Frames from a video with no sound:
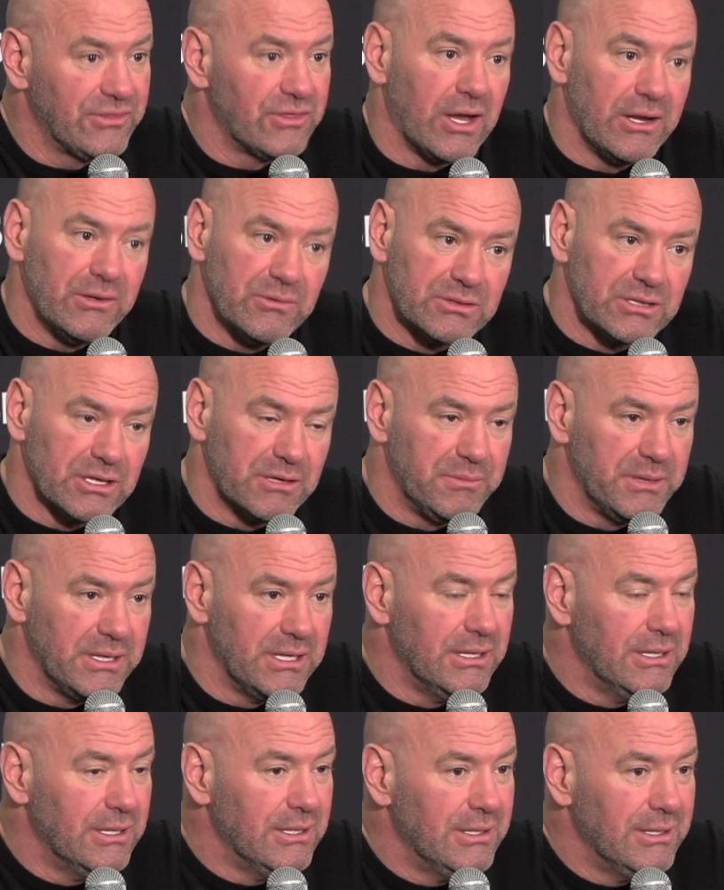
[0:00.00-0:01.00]
I thought he was going
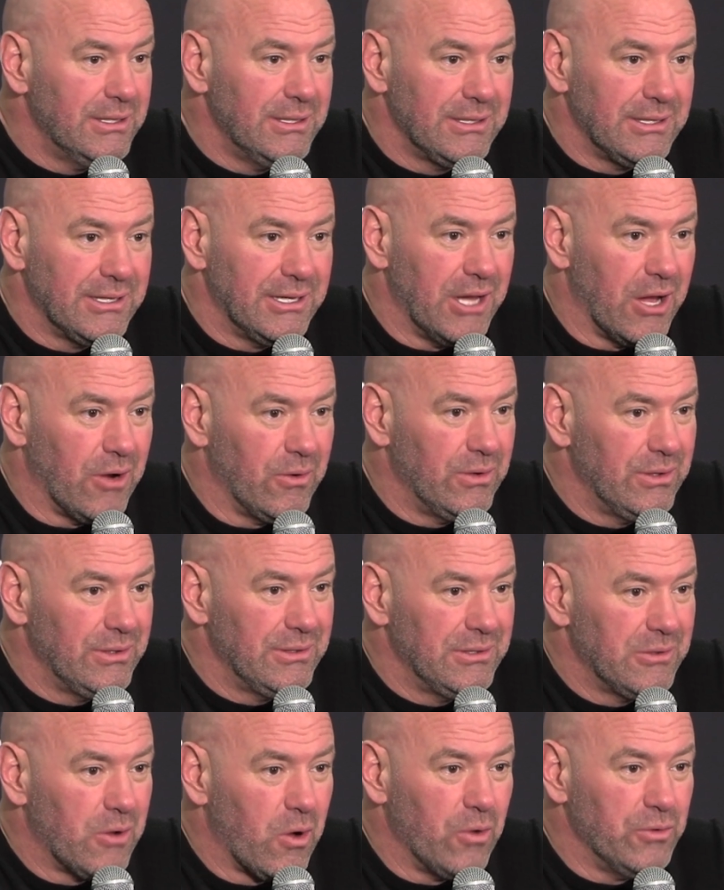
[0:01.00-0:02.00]
to be, you know,
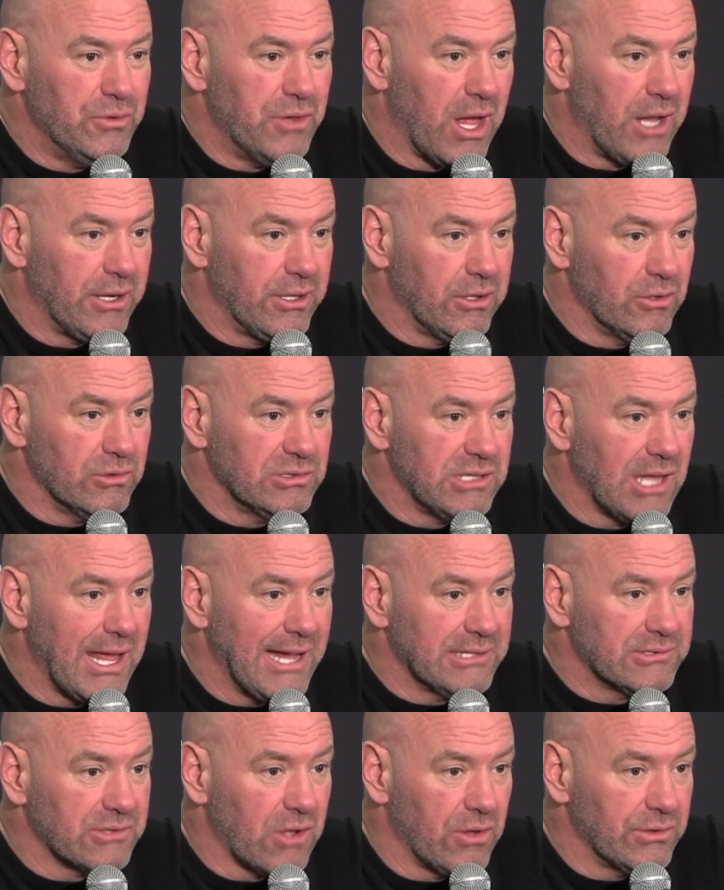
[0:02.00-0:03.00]
holding on to those
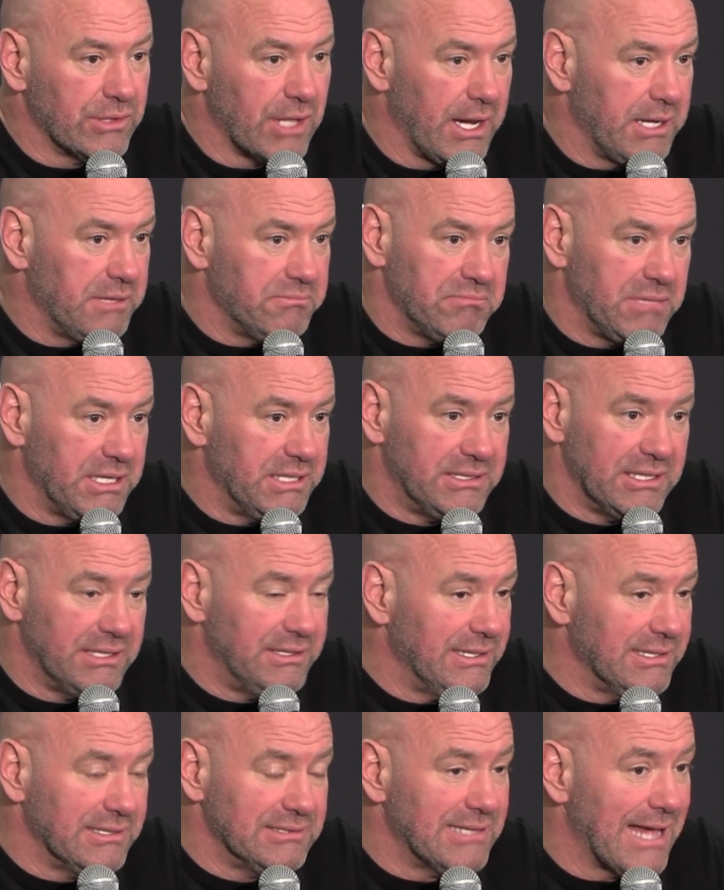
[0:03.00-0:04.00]
legs all night. He
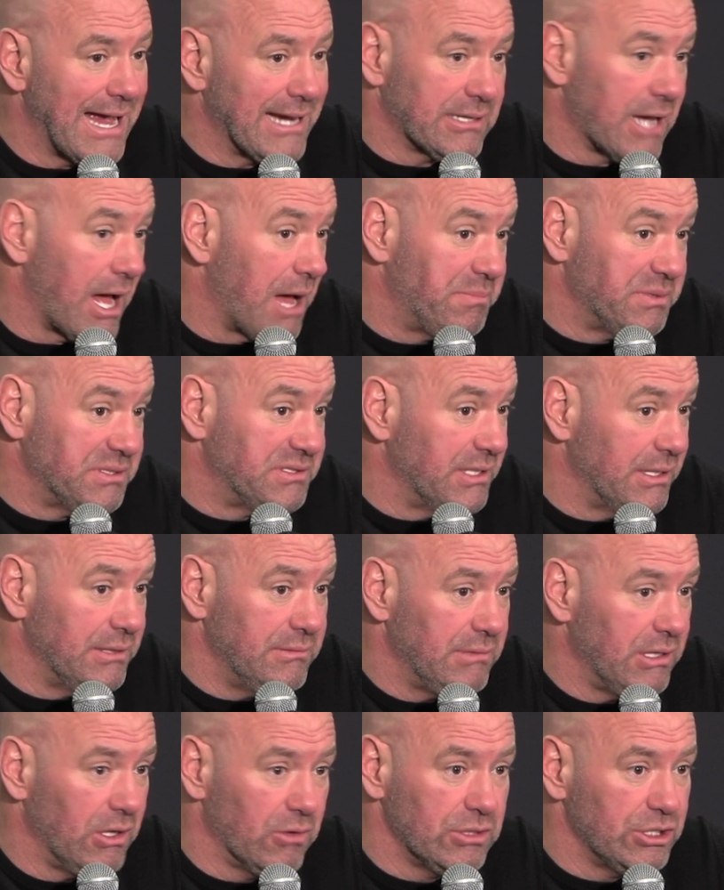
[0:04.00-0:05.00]
did the exact opposite.
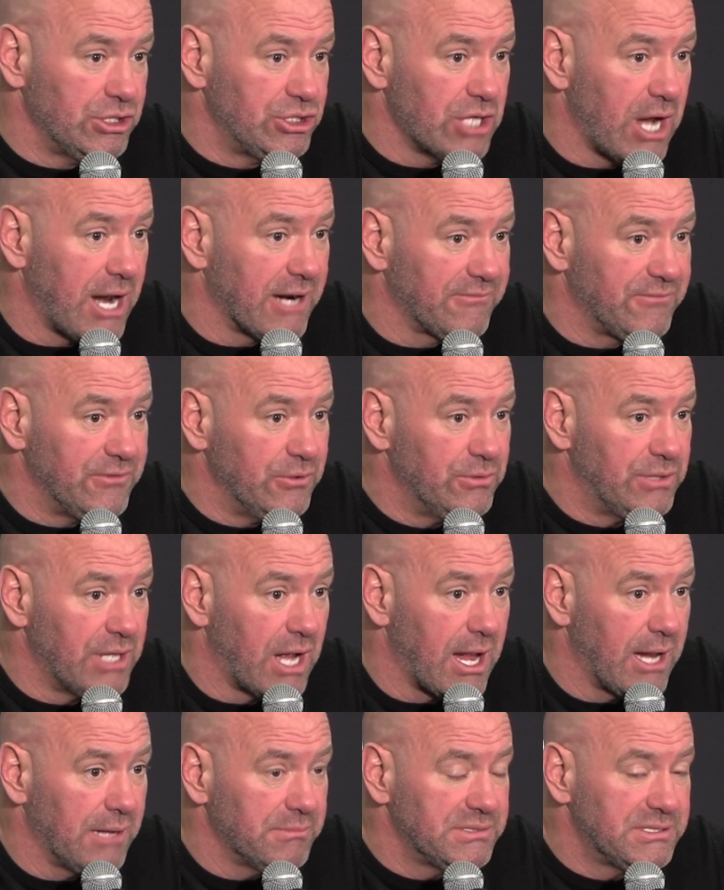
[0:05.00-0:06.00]
He only shot a few
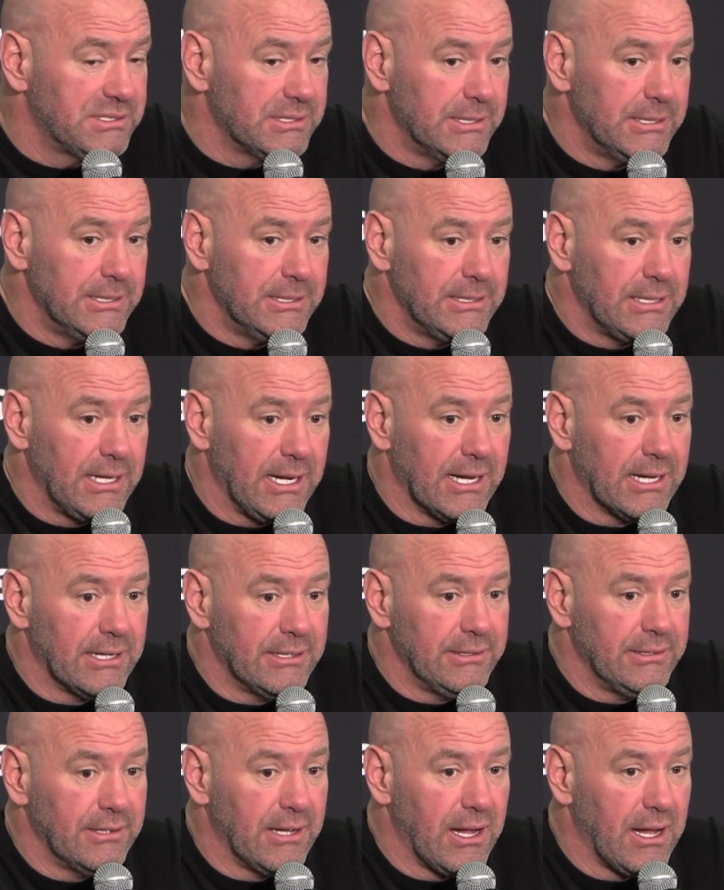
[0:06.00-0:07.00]
times,
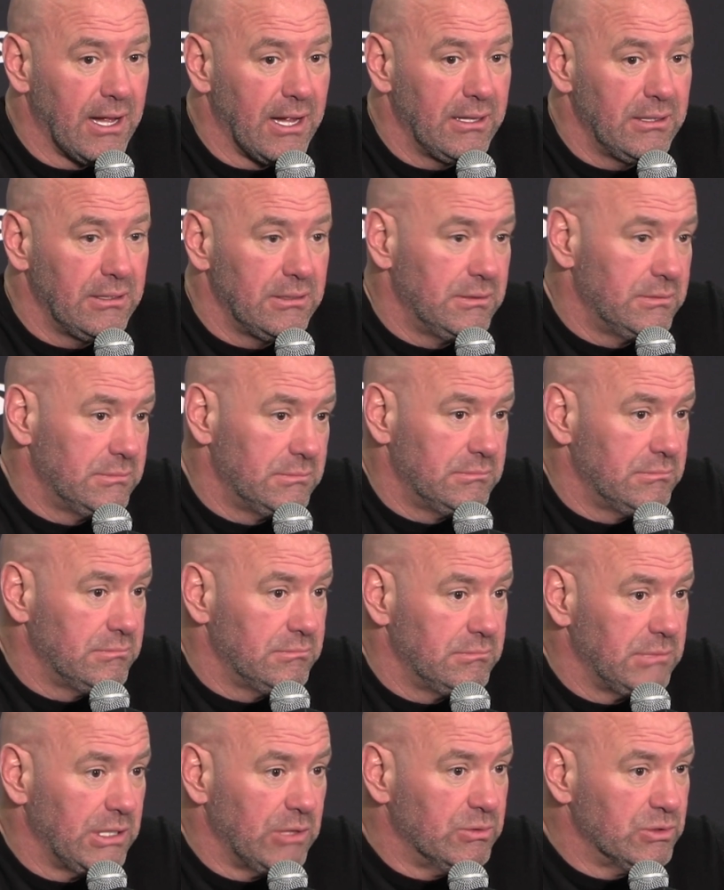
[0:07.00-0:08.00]
and
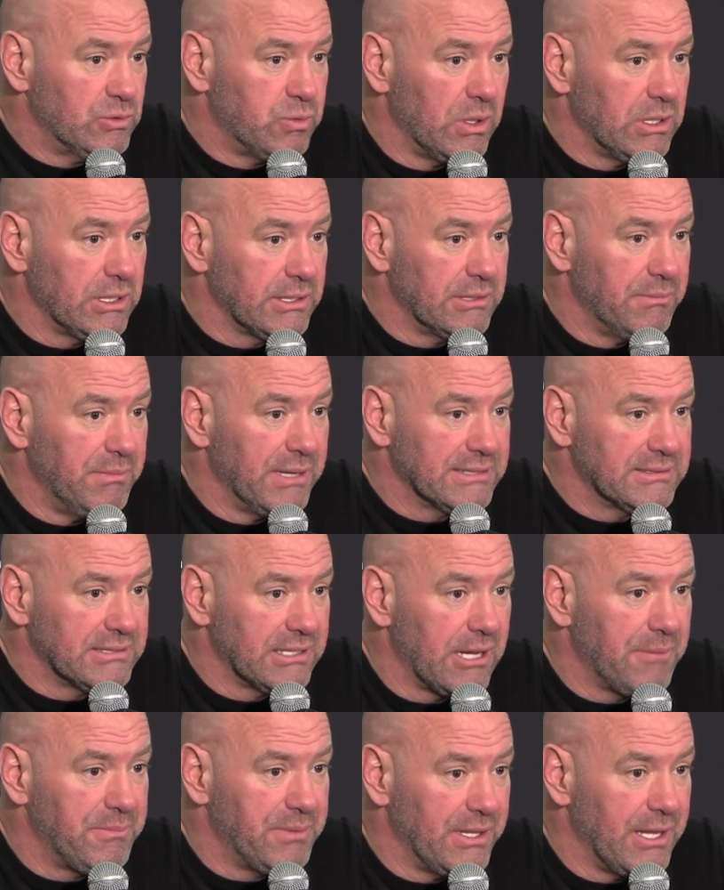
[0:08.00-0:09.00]
he was willing to mix
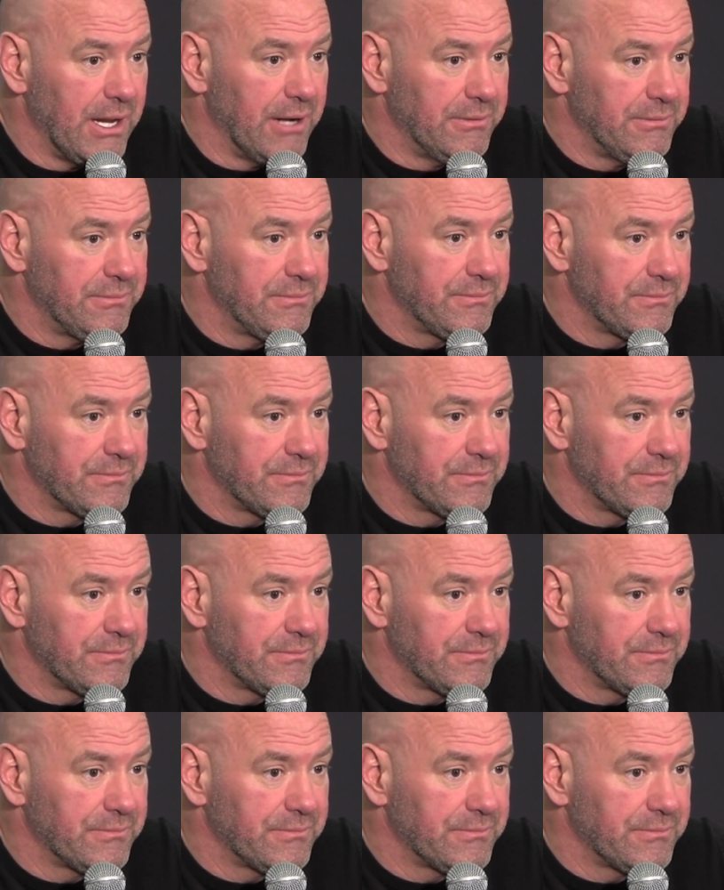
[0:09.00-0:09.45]
it up in there.